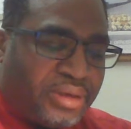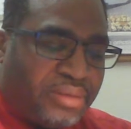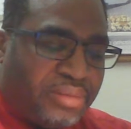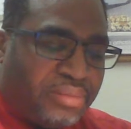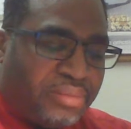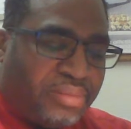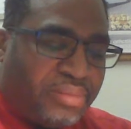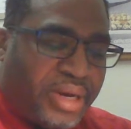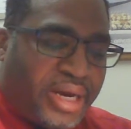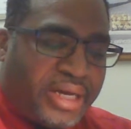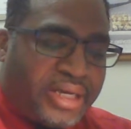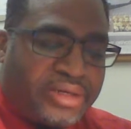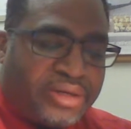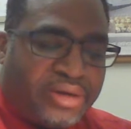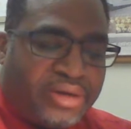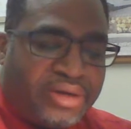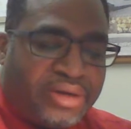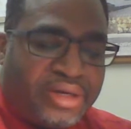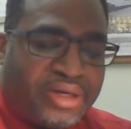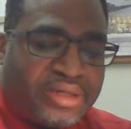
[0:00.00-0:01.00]
My
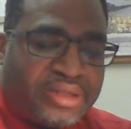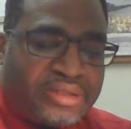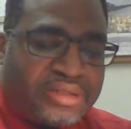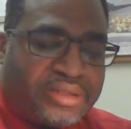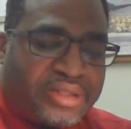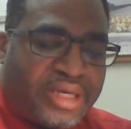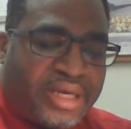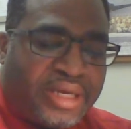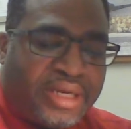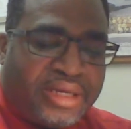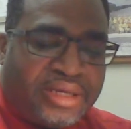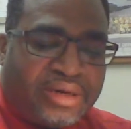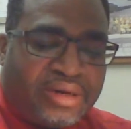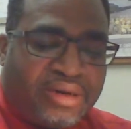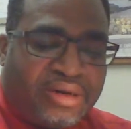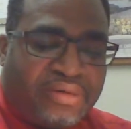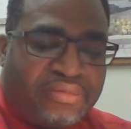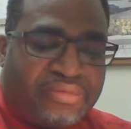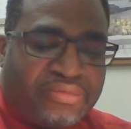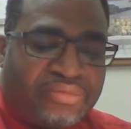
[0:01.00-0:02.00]
current understanding
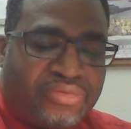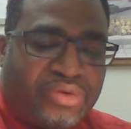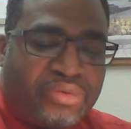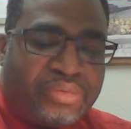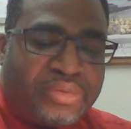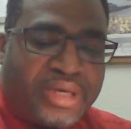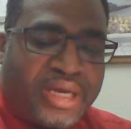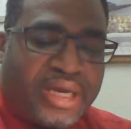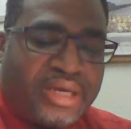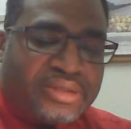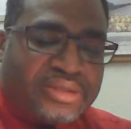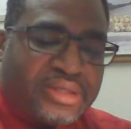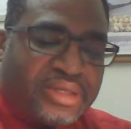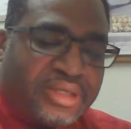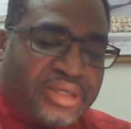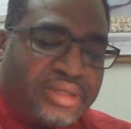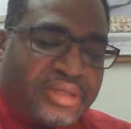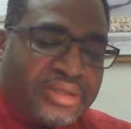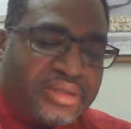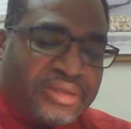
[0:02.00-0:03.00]
of group counseling,
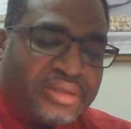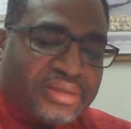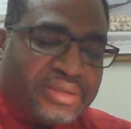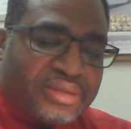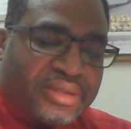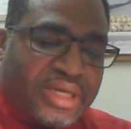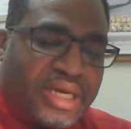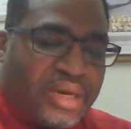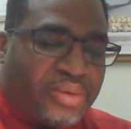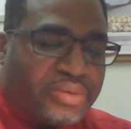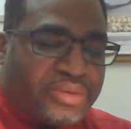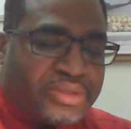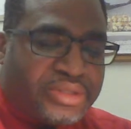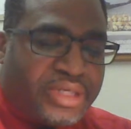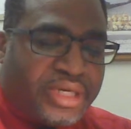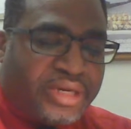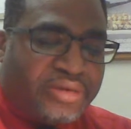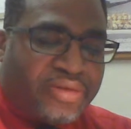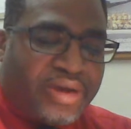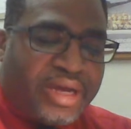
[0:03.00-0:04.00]
I would
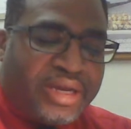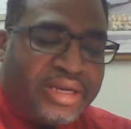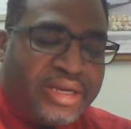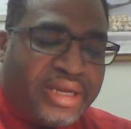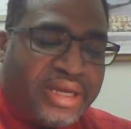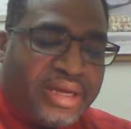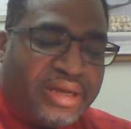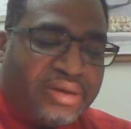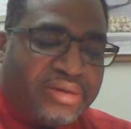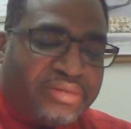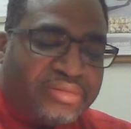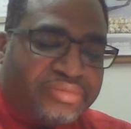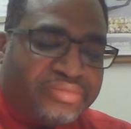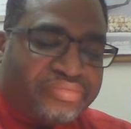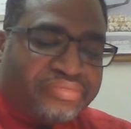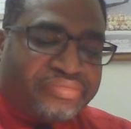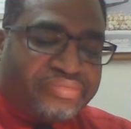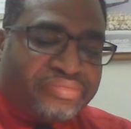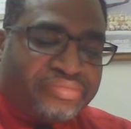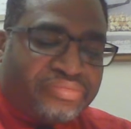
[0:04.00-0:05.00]
say right now,
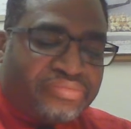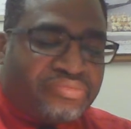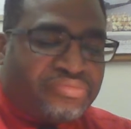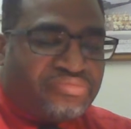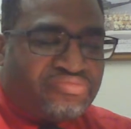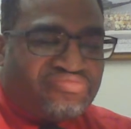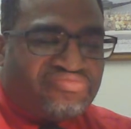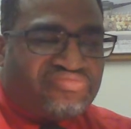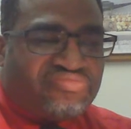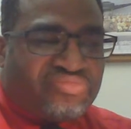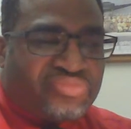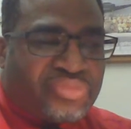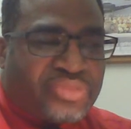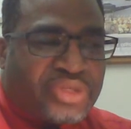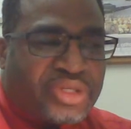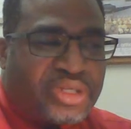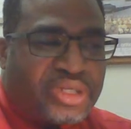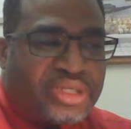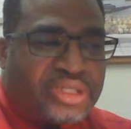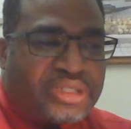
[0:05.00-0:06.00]

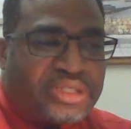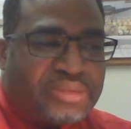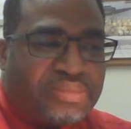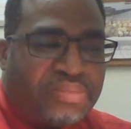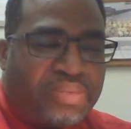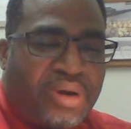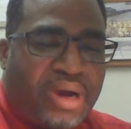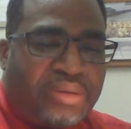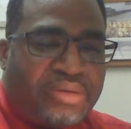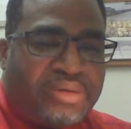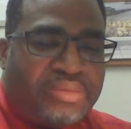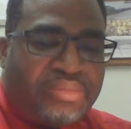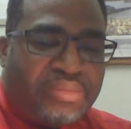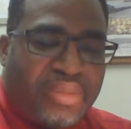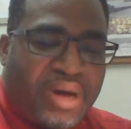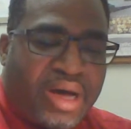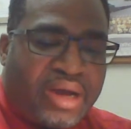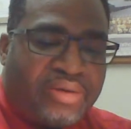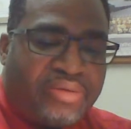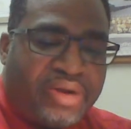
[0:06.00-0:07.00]
is probably
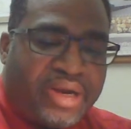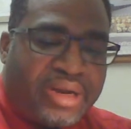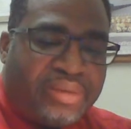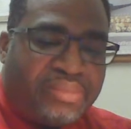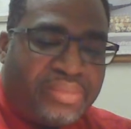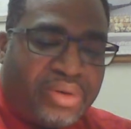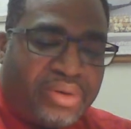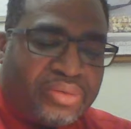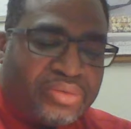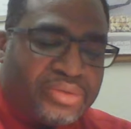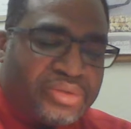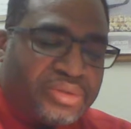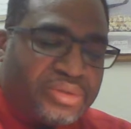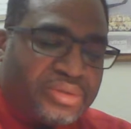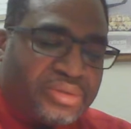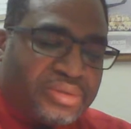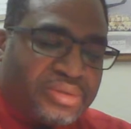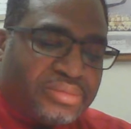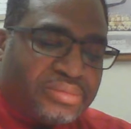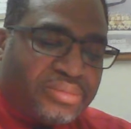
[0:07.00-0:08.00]
moderate at most,
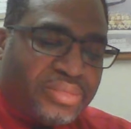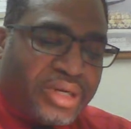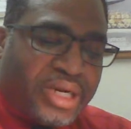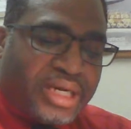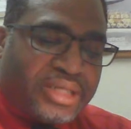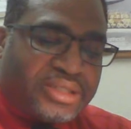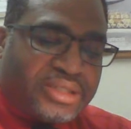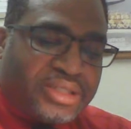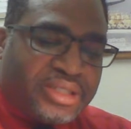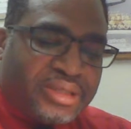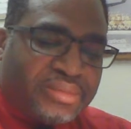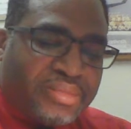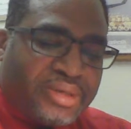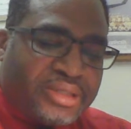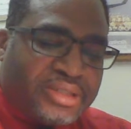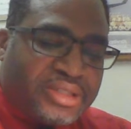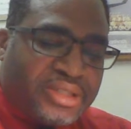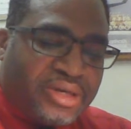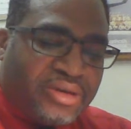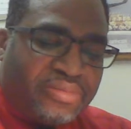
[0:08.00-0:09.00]
but I should give
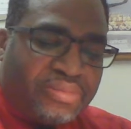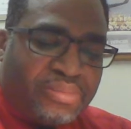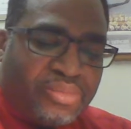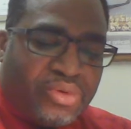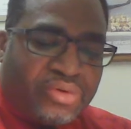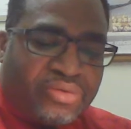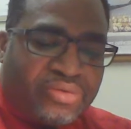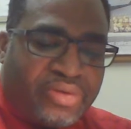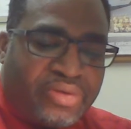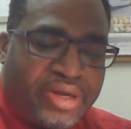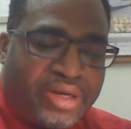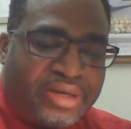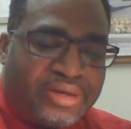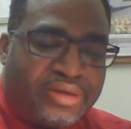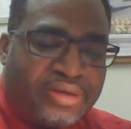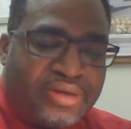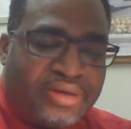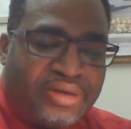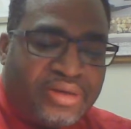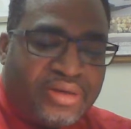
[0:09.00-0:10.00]
myself more credit
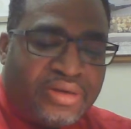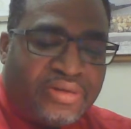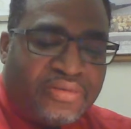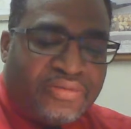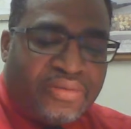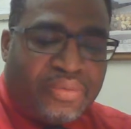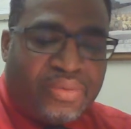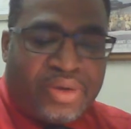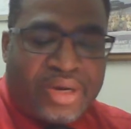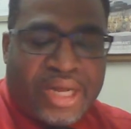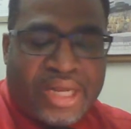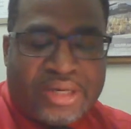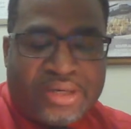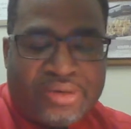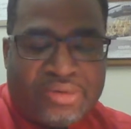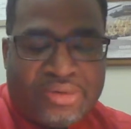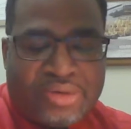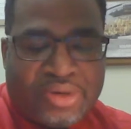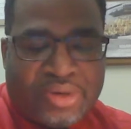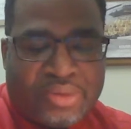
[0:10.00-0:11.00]
for what I do
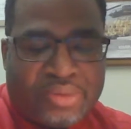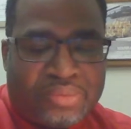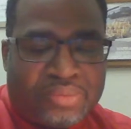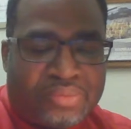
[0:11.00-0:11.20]
know.